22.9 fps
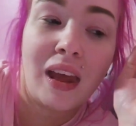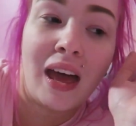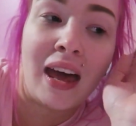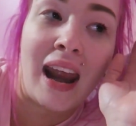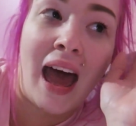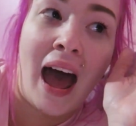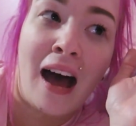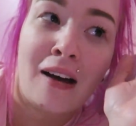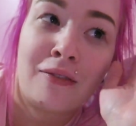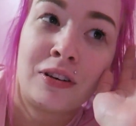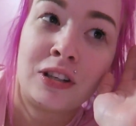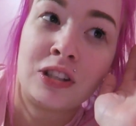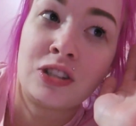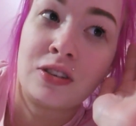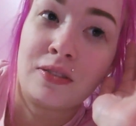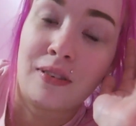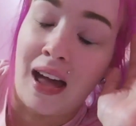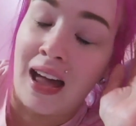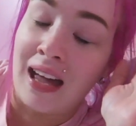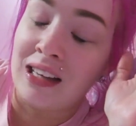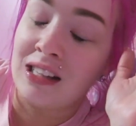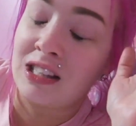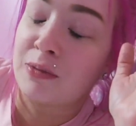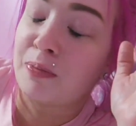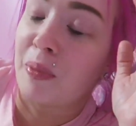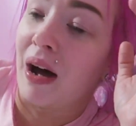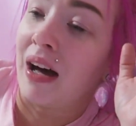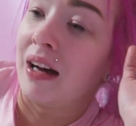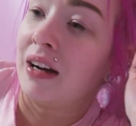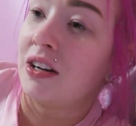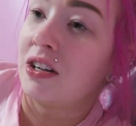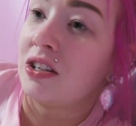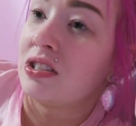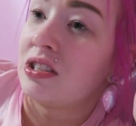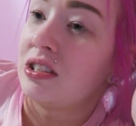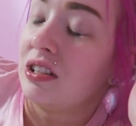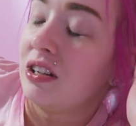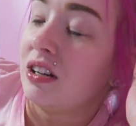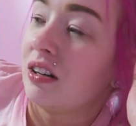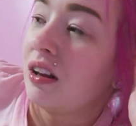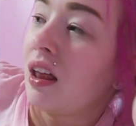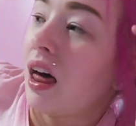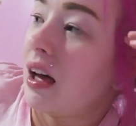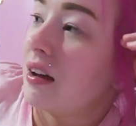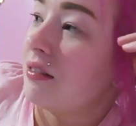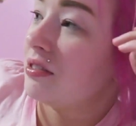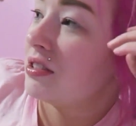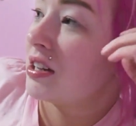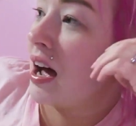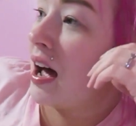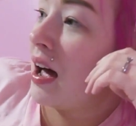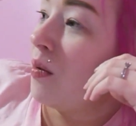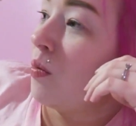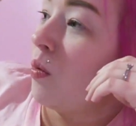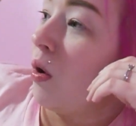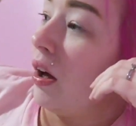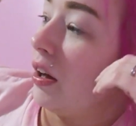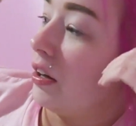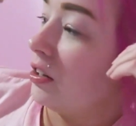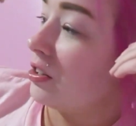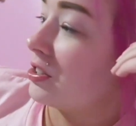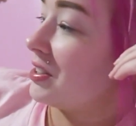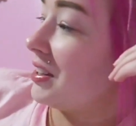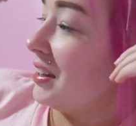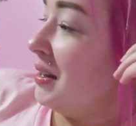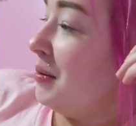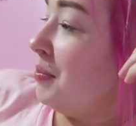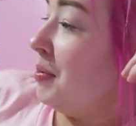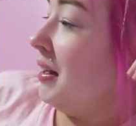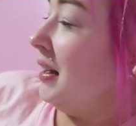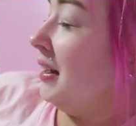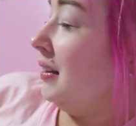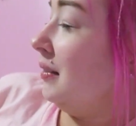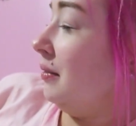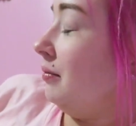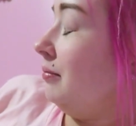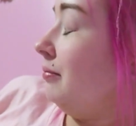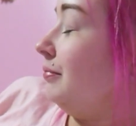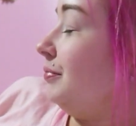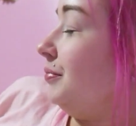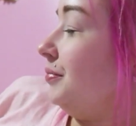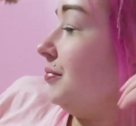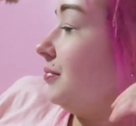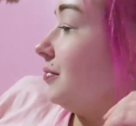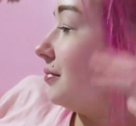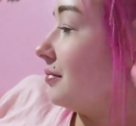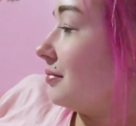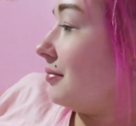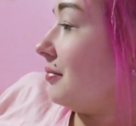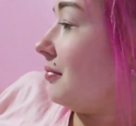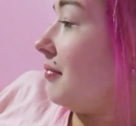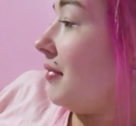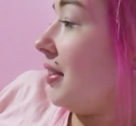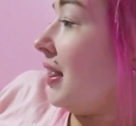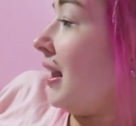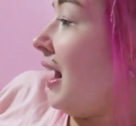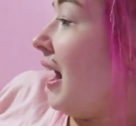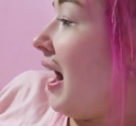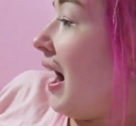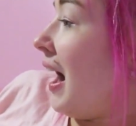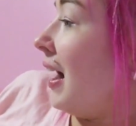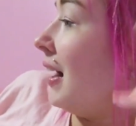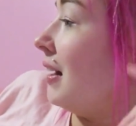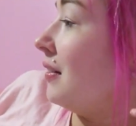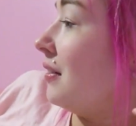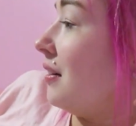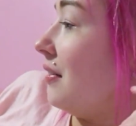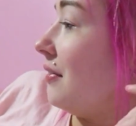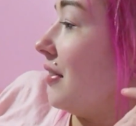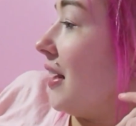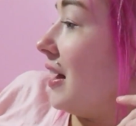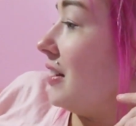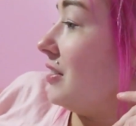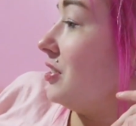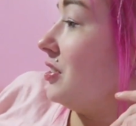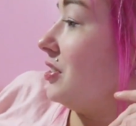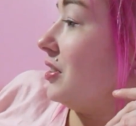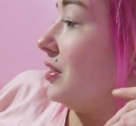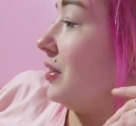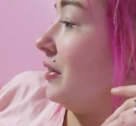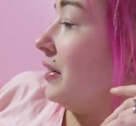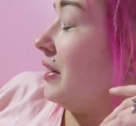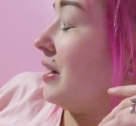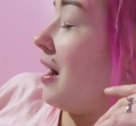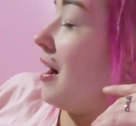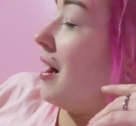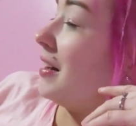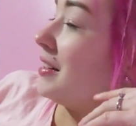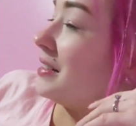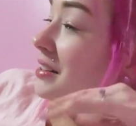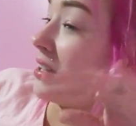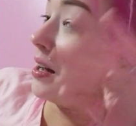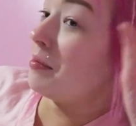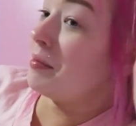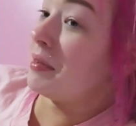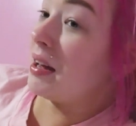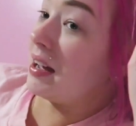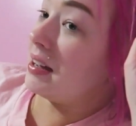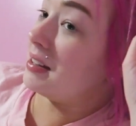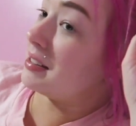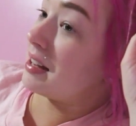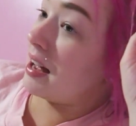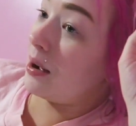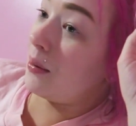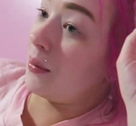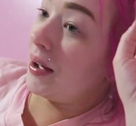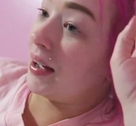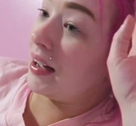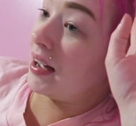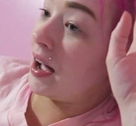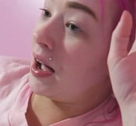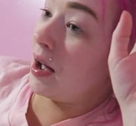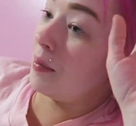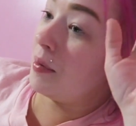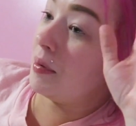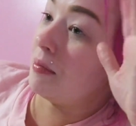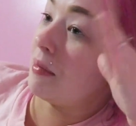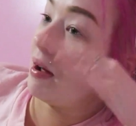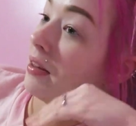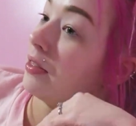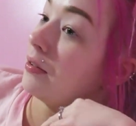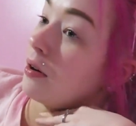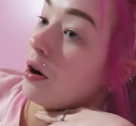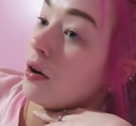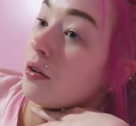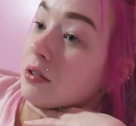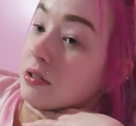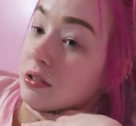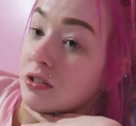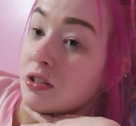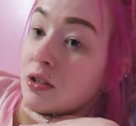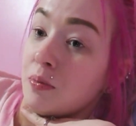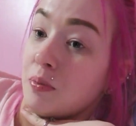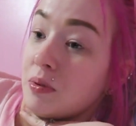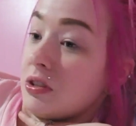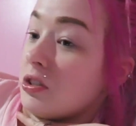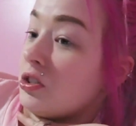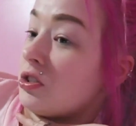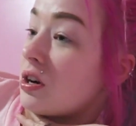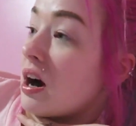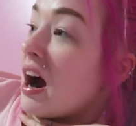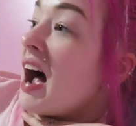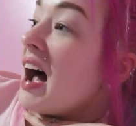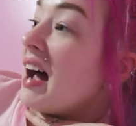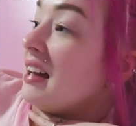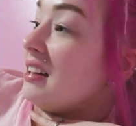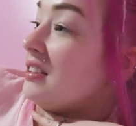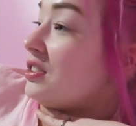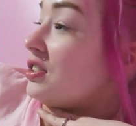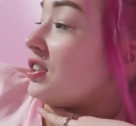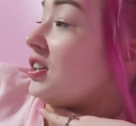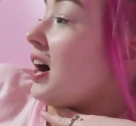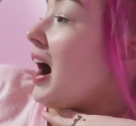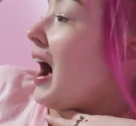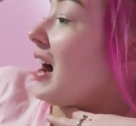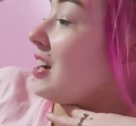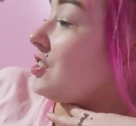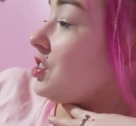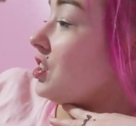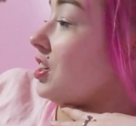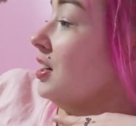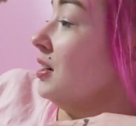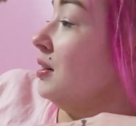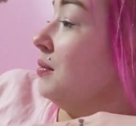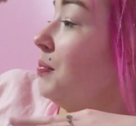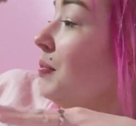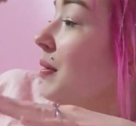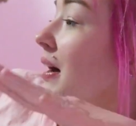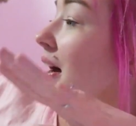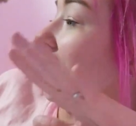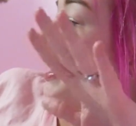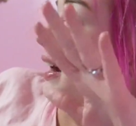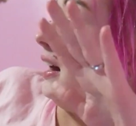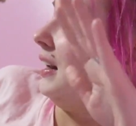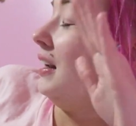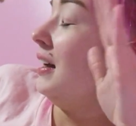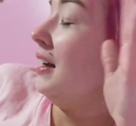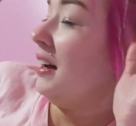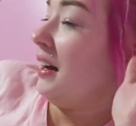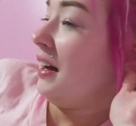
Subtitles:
an average of 8 spiders in your lifetime while you're sleeping? I don't know if that's true or not. Some days I wake up and my throat is super dry and scratchy, but